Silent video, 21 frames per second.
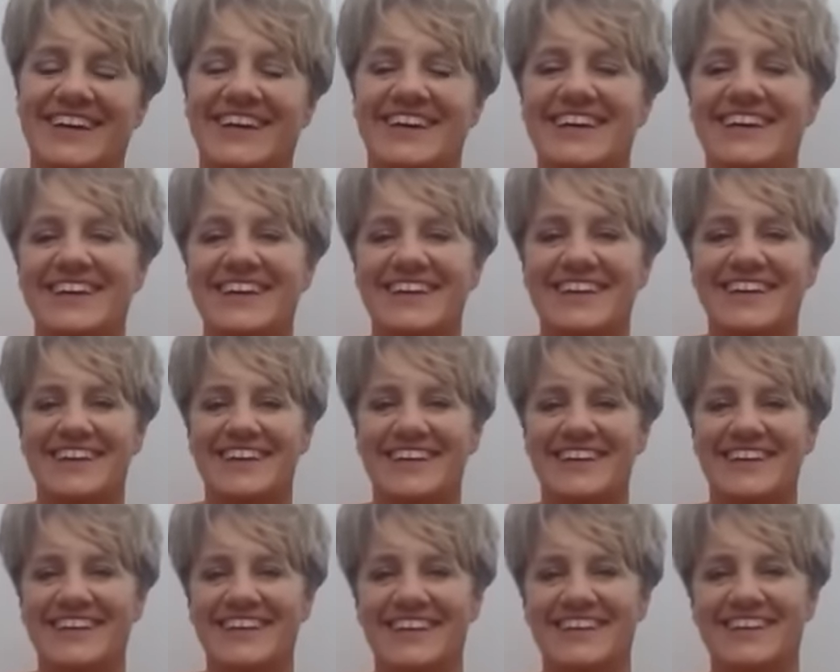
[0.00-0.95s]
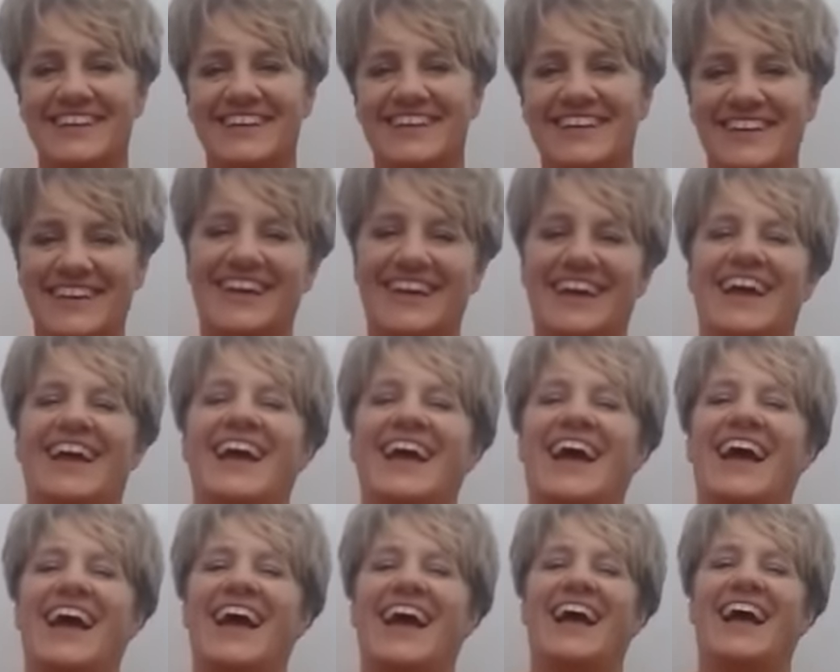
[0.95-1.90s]

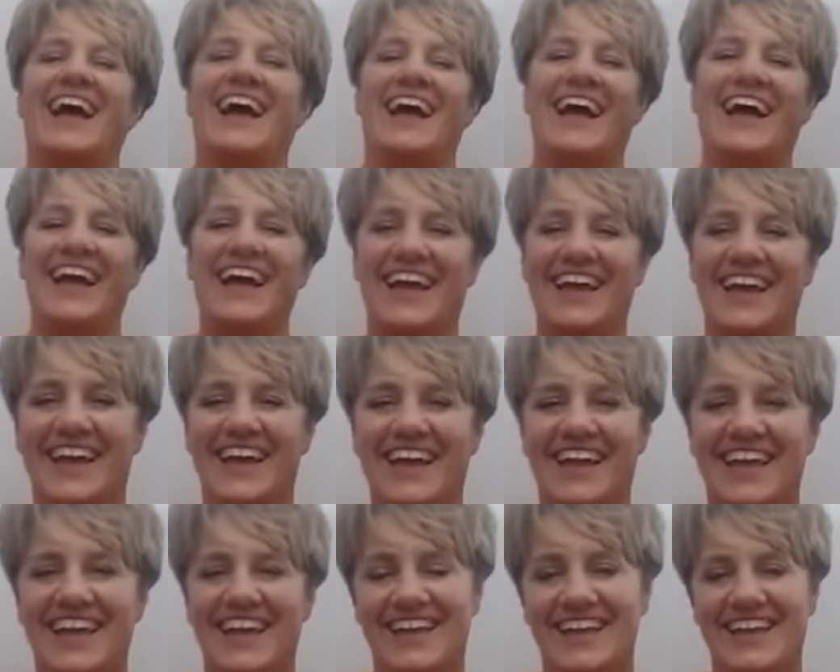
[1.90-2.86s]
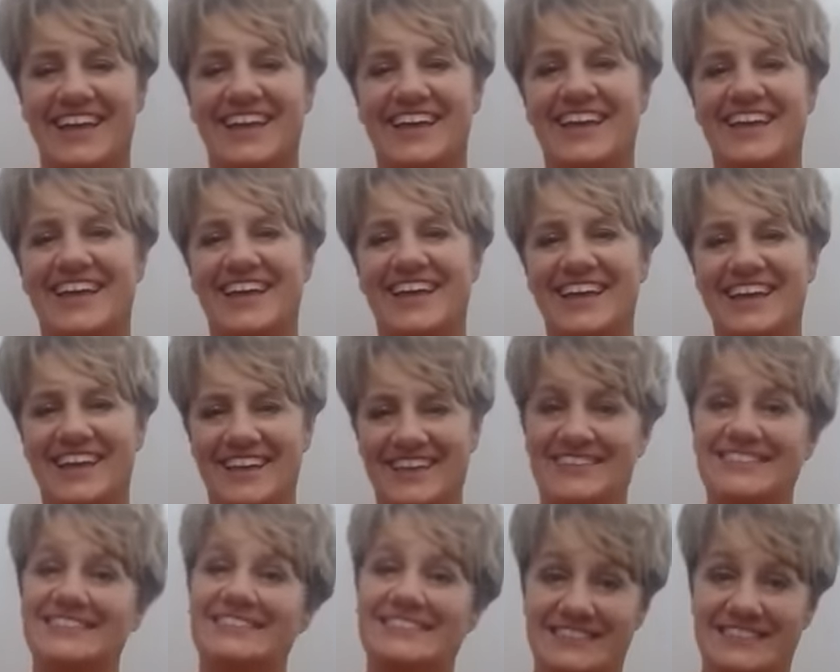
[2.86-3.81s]

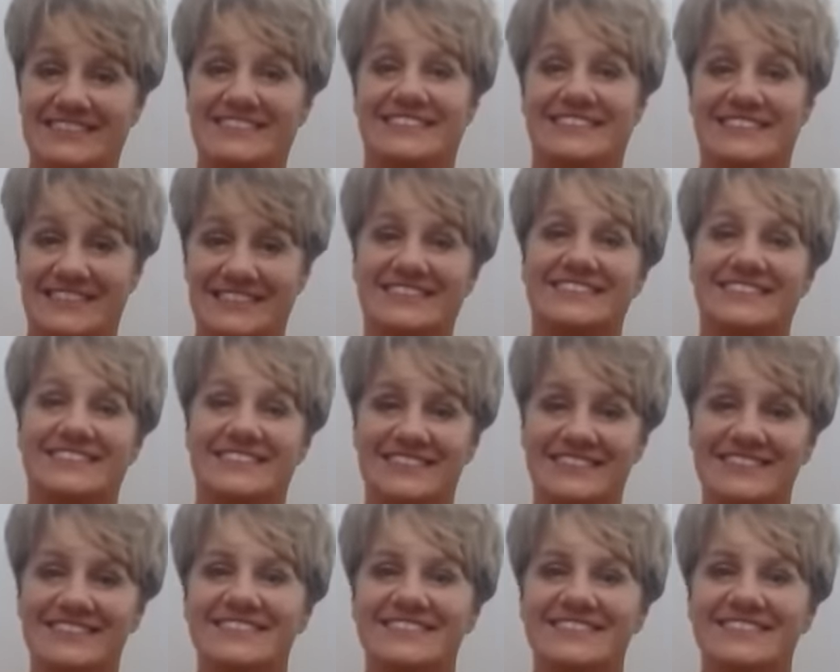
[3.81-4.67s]
This person isn't speaking.